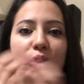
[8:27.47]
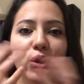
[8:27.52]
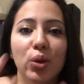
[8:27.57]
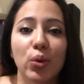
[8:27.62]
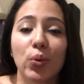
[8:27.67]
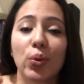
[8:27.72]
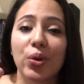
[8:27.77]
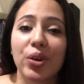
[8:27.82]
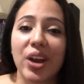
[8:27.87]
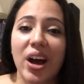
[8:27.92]

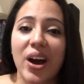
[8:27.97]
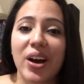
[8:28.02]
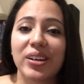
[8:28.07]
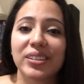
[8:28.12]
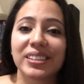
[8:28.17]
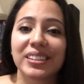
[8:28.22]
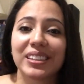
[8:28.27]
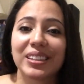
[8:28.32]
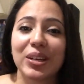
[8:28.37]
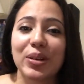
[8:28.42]
You will
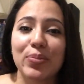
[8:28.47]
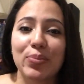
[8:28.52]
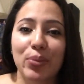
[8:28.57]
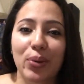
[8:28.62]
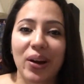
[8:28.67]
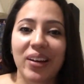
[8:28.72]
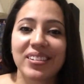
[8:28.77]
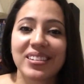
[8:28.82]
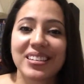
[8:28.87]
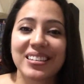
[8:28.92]
not
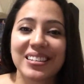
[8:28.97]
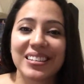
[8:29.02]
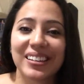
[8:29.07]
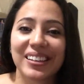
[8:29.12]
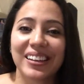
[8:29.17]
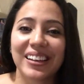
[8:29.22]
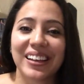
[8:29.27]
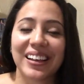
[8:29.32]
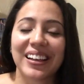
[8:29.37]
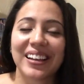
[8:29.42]
impress
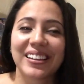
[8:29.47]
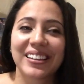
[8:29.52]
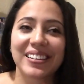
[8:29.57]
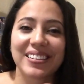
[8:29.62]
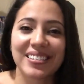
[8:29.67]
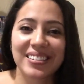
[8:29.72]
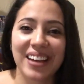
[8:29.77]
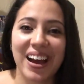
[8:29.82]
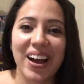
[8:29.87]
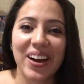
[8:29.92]
the
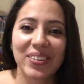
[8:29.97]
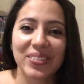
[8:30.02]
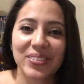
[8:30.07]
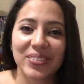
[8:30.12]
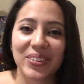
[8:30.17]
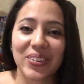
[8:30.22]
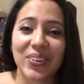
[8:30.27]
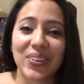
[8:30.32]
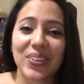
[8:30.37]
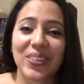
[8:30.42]
staff
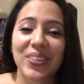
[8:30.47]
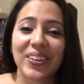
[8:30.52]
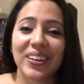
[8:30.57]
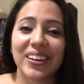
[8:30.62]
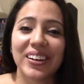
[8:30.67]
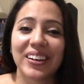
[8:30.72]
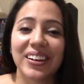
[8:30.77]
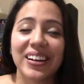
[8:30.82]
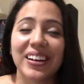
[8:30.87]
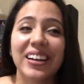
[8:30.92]
or
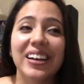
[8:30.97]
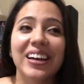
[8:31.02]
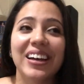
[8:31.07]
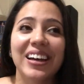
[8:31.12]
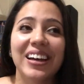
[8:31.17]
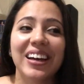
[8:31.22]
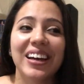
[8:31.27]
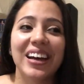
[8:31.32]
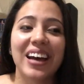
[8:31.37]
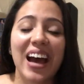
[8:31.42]
the
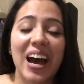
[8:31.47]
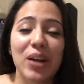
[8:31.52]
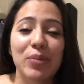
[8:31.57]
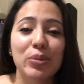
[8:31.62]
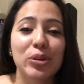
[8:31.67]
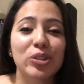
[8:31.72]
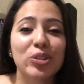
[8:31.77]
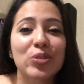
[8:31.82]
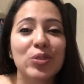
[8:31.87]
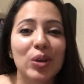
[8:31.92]

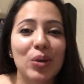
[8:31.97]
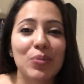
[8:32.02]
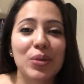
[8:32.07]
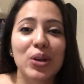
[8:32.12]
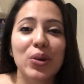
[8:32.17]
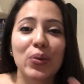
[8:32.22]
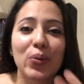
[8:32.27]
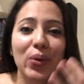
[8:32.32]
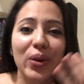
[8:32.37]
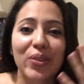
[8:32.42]
admissions
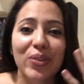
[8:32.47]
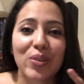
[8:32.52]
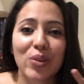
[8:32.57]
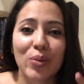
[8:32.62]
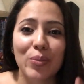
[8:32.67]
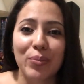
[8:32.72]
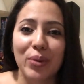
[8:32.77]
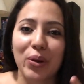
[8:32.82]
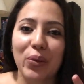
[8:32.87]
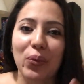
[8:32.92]
committee with
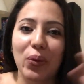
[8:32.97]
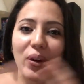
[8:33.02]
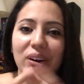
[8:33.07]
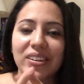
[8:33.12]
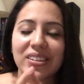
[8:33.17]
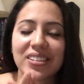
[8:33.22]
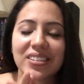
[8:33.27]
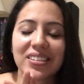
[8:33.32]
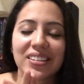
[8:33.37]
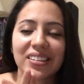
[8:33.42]
your big
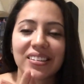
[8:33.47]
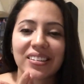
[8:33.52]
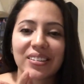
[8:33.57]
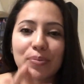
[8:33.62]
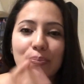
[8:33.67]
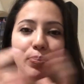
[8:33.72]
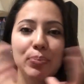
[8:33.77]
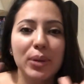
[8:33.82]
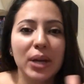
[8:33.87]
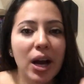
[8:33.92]
words.
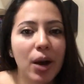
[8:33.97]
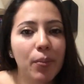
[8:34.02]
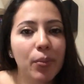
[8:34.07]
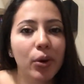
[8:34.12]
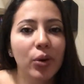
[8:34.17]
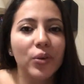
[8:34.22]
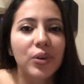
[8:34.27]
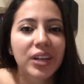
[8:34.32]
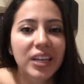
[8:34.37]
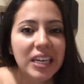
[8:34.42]
Be
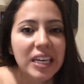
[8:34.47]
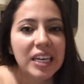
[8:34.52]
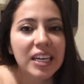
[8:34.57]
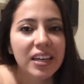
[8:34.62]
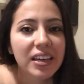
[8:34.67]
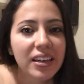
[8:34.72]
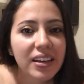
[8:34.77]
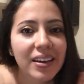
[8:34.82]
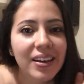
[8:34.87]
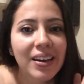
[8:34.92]
humble.
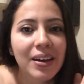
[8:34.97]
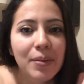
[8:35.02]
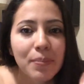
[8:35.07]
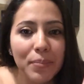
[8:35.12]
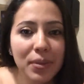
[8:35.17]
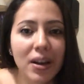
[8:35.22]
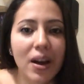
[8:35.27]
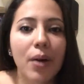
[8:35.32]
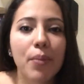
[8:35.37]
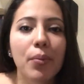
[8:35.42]

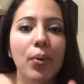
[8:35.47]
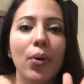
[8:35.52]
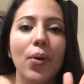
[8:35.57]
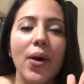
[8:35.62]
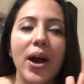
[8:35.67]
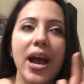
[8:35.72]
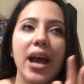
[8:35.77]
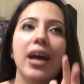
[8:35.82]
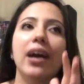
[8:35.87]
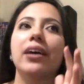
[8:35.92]
Be
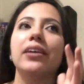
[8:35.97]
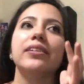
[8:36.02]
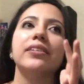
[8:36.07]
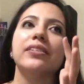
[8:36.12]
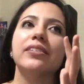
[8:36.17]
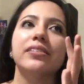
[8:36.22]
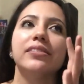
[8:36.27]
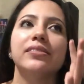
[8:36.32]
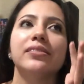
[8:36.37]
humble and